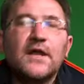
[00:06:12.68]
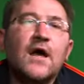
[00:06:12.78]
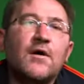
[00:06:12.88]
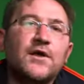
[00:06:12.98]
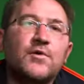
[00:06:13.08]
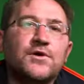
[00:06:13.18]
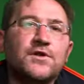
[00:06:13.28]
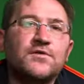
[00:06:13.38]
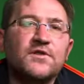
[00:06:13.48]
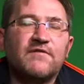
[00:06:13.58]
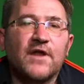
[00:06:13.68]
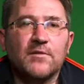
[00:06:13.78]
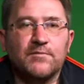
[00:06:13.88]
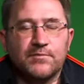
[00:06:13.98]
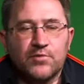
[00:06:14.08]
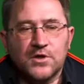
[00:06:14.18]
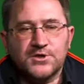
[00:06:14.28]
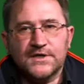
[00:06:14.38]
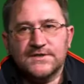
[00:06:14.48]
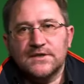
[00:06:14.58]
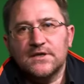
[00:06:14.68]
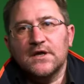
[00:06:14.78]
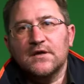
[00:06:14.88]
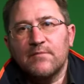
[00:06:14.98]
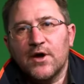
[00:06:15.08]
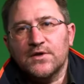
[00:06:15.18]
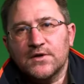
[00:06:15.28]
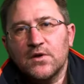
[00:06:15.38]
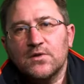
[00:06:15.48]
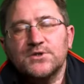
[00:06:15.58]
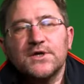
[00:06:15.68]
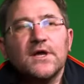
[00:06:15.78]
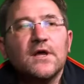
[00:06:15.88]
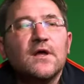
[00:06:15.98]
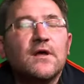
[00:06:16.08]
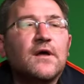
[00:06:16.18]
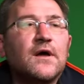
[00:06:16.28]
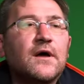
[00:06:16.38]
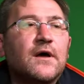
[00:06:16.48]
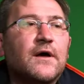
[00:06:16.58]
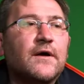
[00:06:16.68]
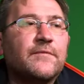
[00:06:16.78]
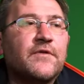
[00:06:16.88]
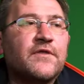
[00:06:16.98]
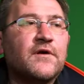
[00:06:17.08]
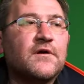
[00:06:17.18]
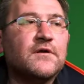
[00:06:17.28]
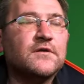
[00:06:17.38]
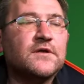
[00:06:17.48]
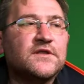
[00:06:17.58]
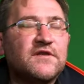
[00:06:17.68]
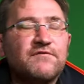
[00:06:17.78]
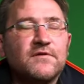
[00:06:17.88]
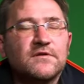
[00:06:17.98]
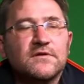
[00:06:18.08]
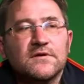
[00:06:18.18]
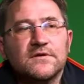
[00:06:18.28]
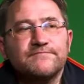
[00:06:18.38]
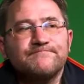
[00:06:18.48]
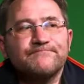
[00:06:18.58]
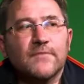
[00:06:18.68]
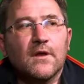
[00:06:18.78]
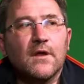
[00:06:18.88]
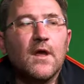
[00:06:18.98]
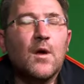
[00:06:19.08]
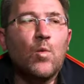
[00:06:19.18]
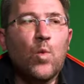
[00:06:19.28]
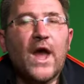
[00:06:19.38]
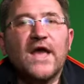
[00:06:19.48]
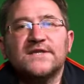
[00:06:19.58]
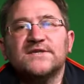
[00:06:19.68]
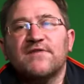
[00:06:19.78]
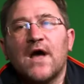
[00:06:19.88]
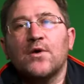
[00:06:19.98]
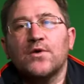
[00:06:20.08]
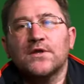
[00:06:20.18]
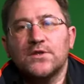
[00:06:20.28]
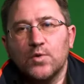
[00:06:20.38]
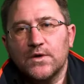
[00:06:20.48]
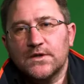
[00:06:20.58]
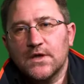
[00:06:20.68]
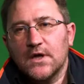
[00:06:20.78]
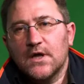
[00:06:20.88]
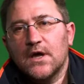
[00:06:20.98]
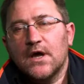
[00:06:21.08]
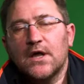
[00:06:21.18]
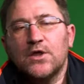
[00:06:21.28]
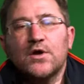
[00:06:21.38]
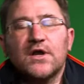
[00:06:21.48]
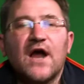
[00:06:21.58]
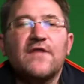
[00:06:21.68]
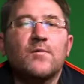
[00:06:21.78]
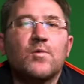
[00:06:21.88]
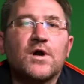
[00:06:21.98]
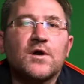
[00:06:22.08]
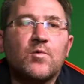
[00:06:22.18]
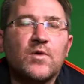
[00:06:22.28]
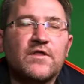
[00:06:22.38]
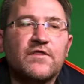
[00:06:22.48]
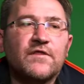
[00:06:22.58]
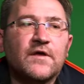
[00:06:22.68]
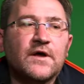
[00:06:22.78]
Now, in order to develop projects in biotechnology, there are different ways of how you can do it. You can either work with